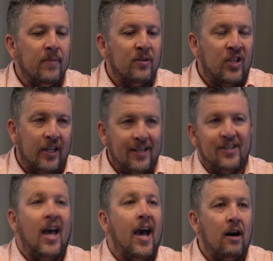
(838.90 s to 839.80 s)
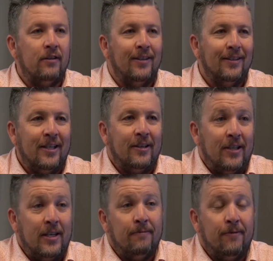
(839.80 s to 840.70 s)
tease out
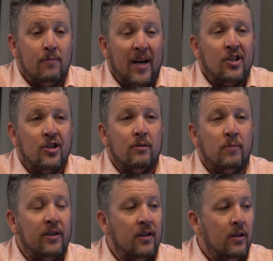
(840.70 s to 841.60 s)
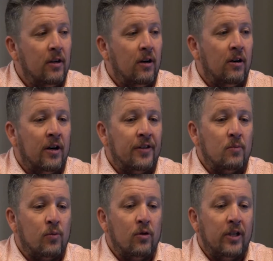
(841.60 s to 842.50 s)
the information. But I
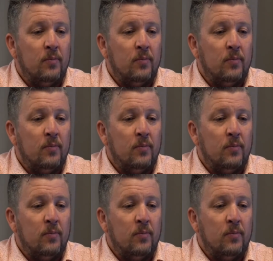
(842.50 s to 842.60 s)
think broadly